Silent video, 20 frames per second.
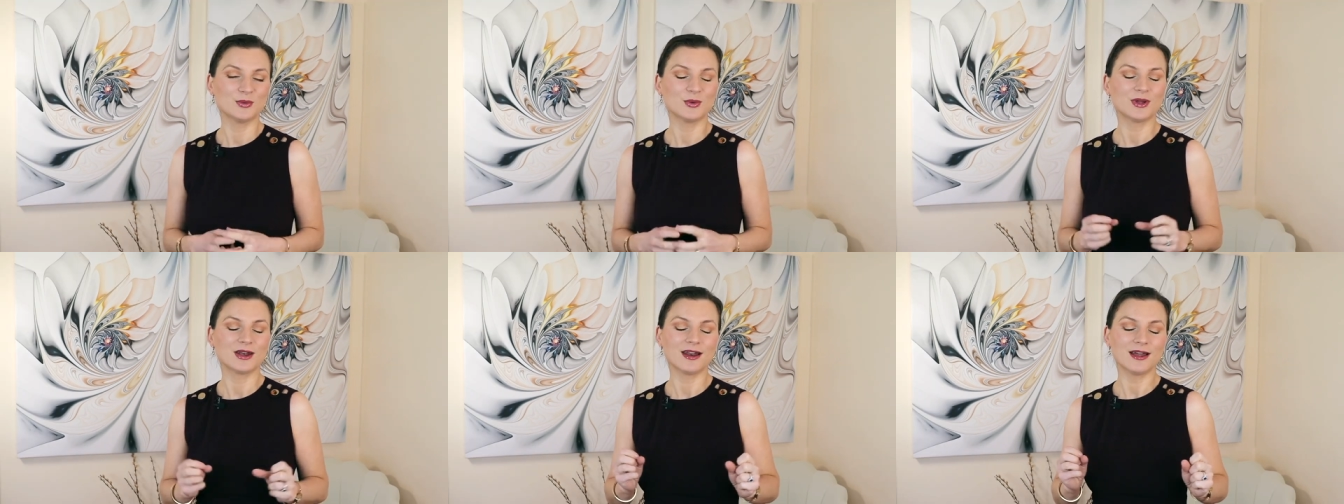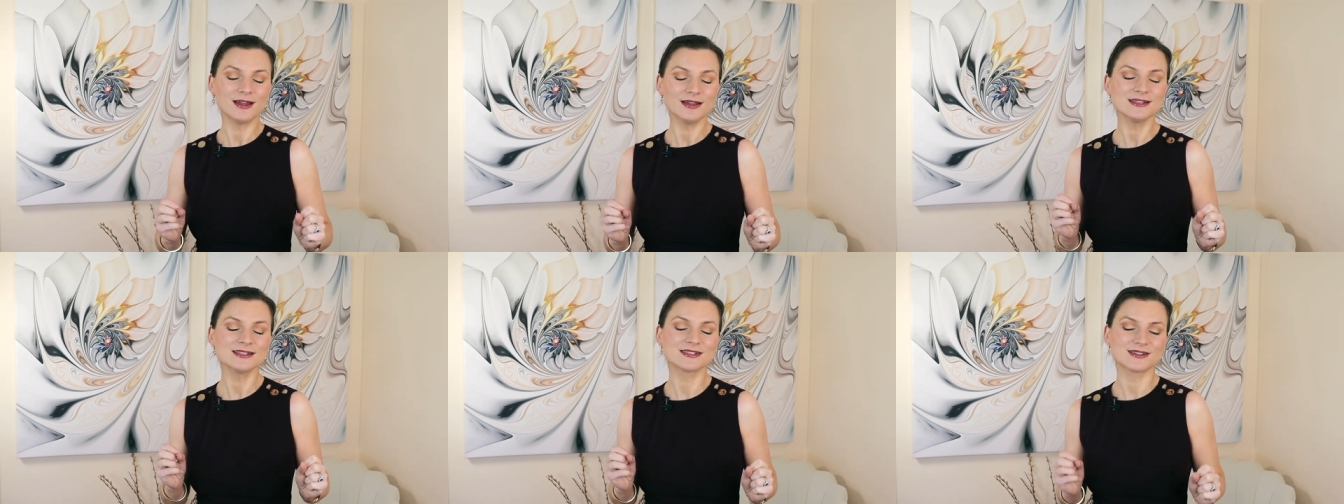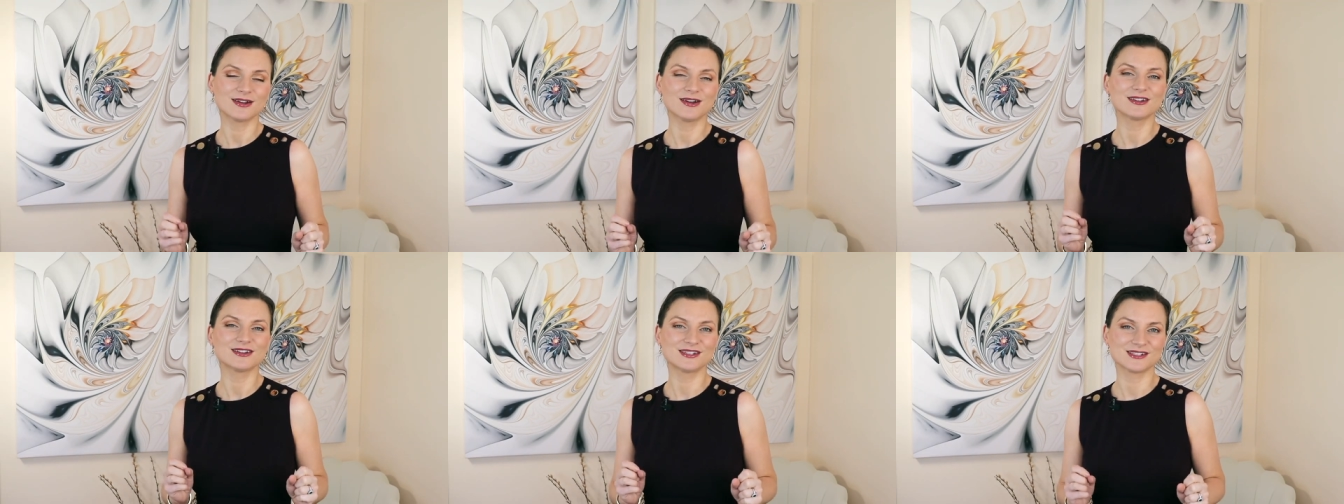When I
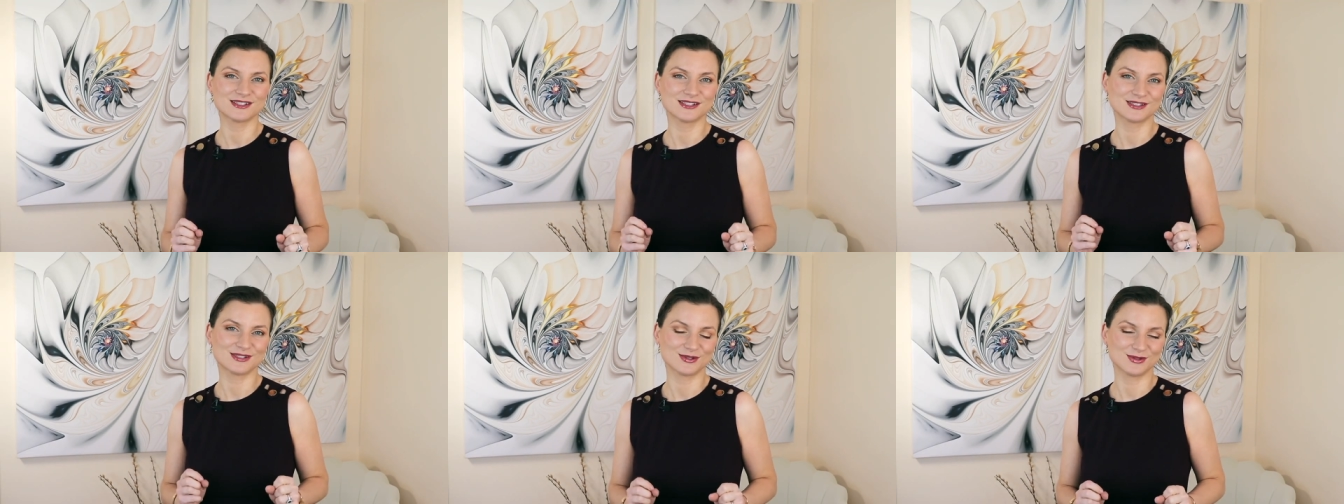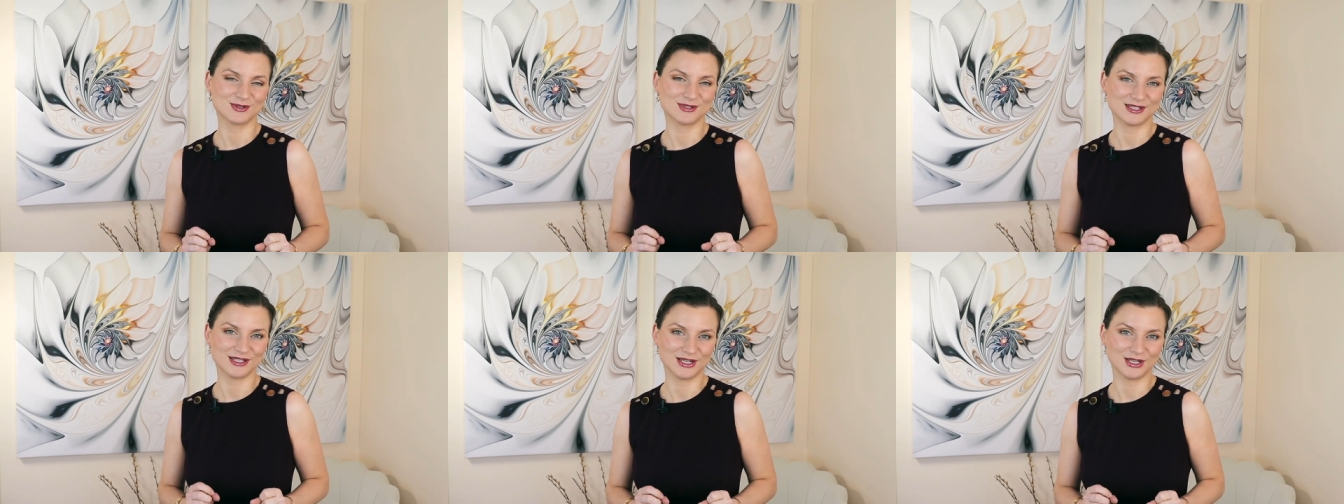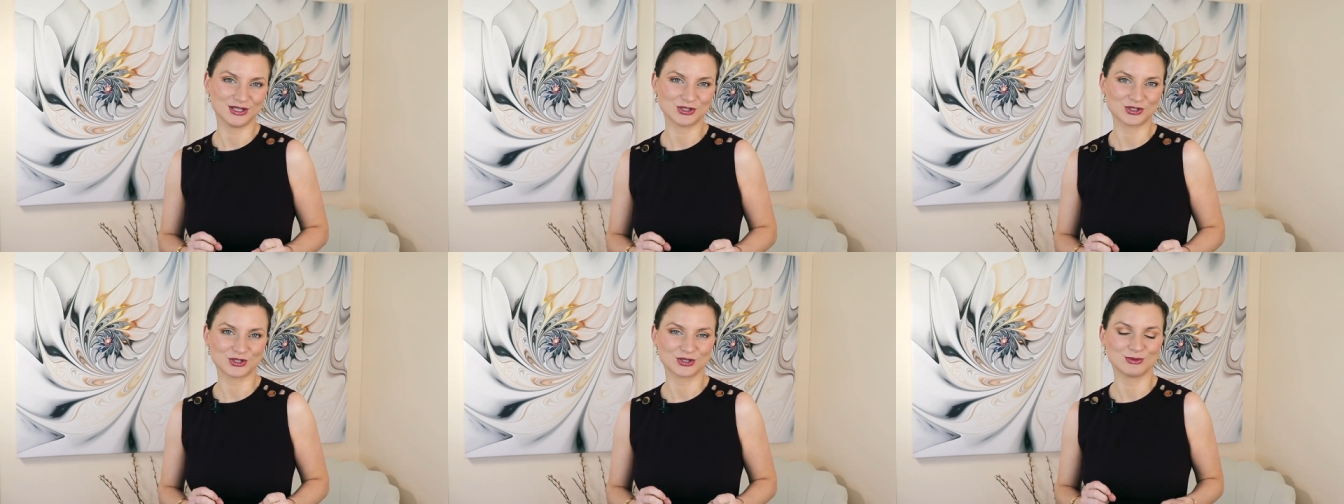saw this
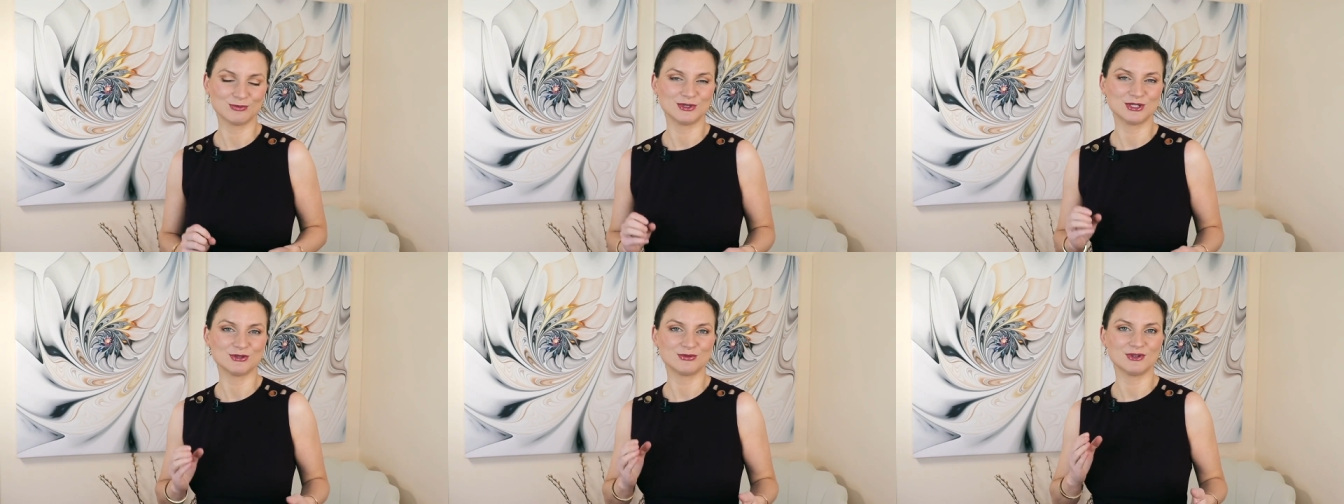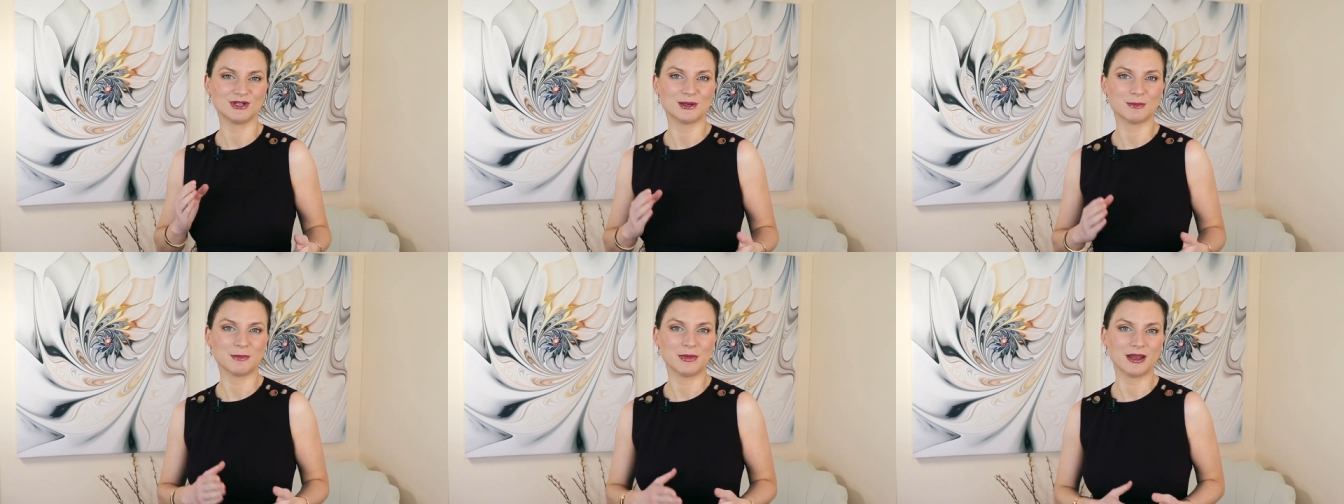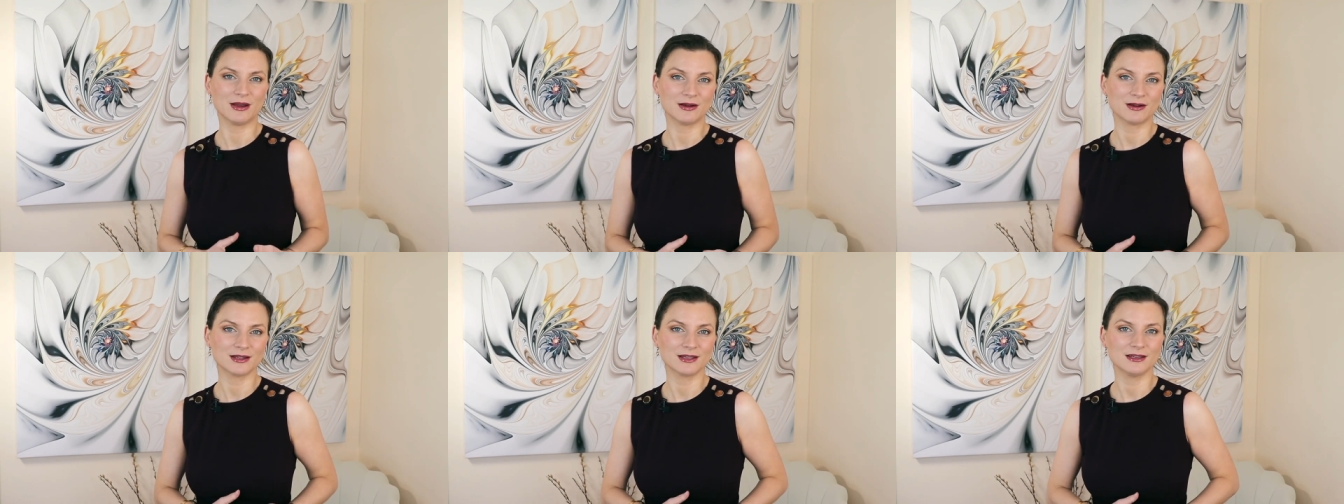association between
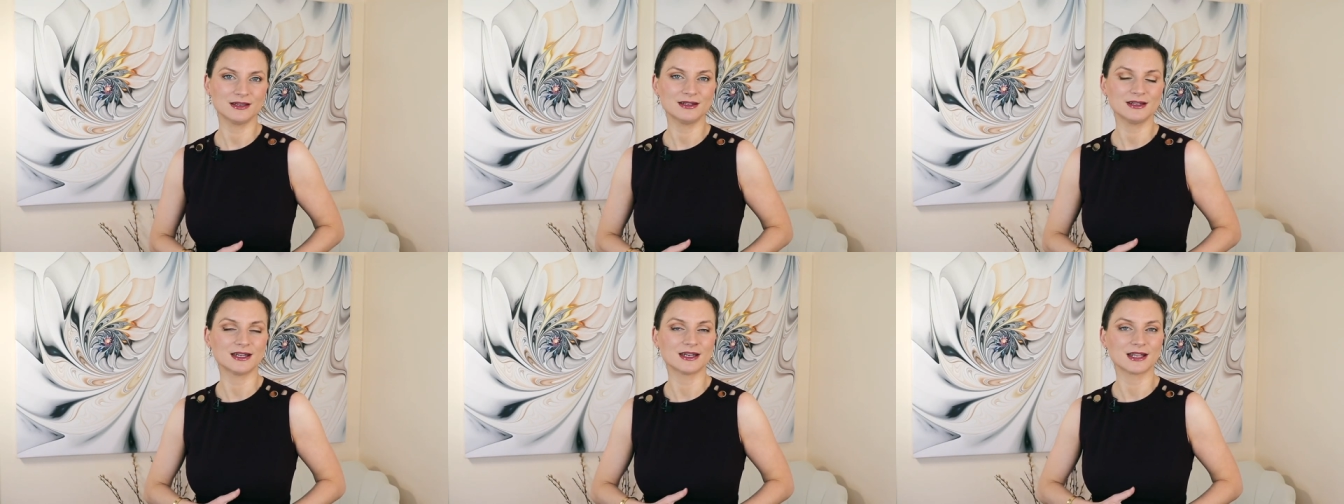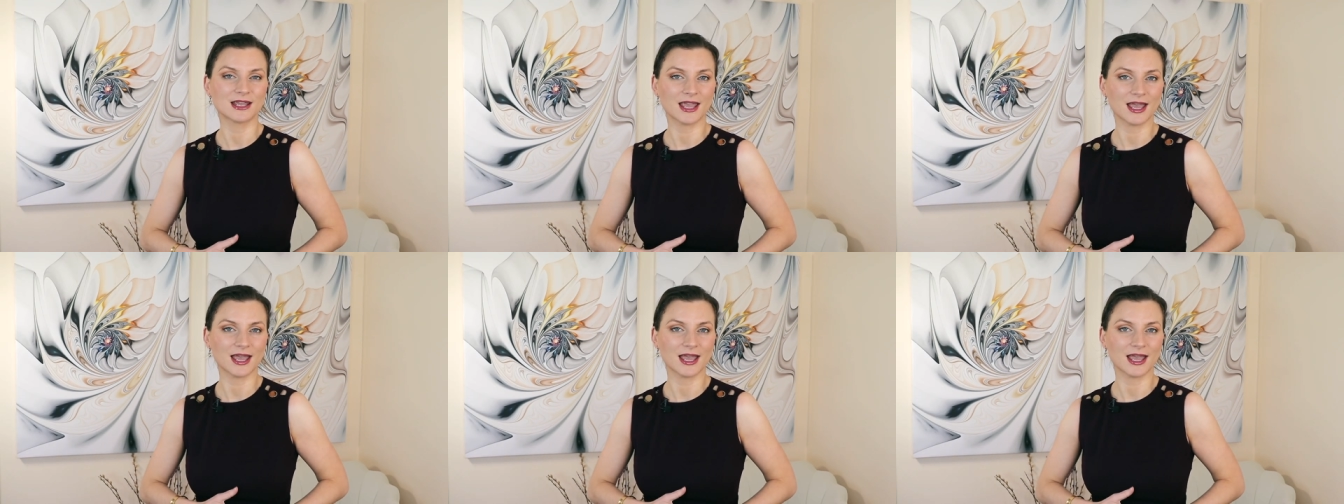American and